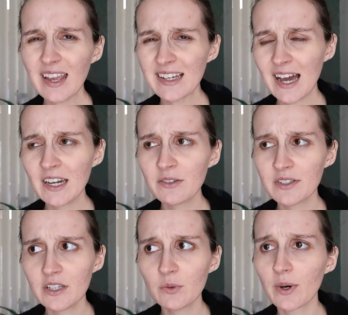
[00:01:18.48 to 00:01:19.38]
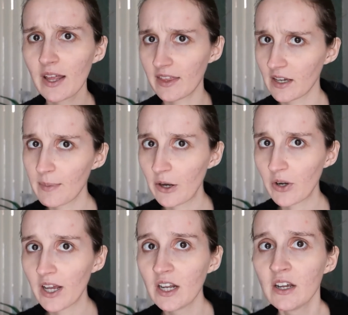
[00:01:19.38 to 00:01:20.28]
and kind of see what I think
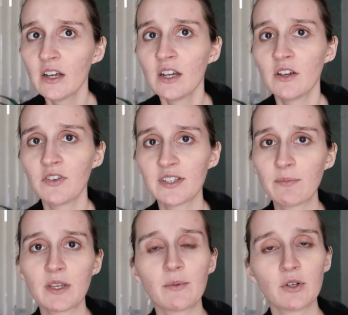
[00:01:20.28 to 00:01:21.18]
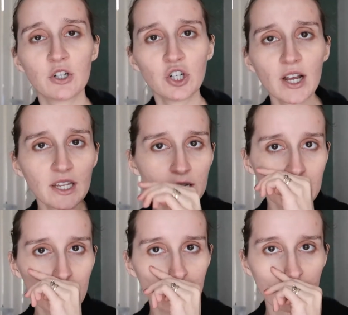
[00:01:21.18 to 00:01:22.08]
about it, if it's something I'm going to try getting
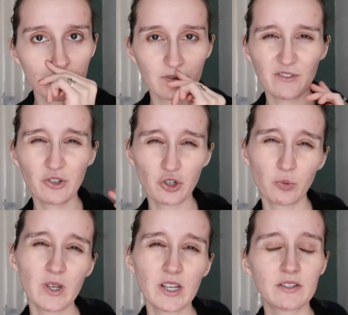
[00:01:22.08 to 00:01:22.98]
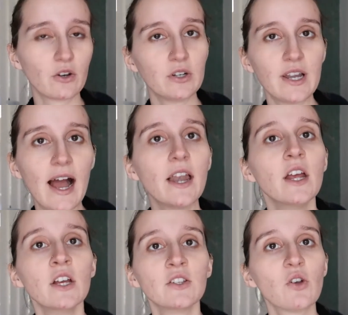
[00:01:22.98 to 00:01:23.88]
again for future weeks or not.
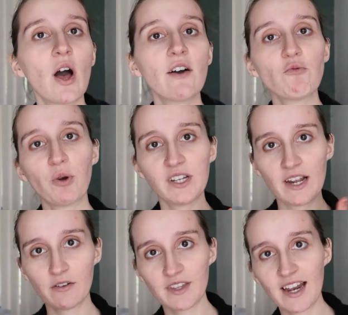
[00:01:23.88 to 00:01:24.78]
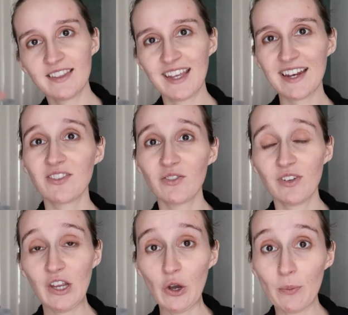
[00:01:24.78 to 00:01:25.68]
So I'll have a breakdown of that at the end of the
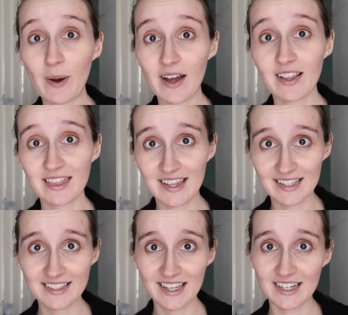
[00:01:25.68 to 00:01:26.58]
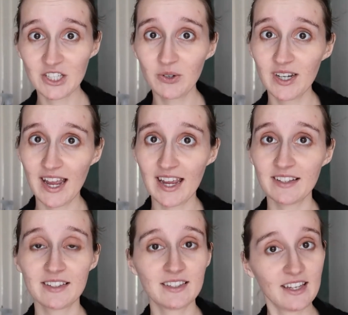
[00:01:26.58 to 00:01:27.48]
video, but let's get into it
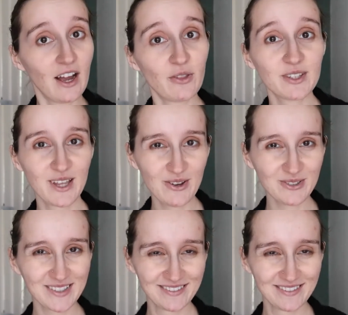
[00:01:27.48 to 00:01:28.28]
and see how this goes.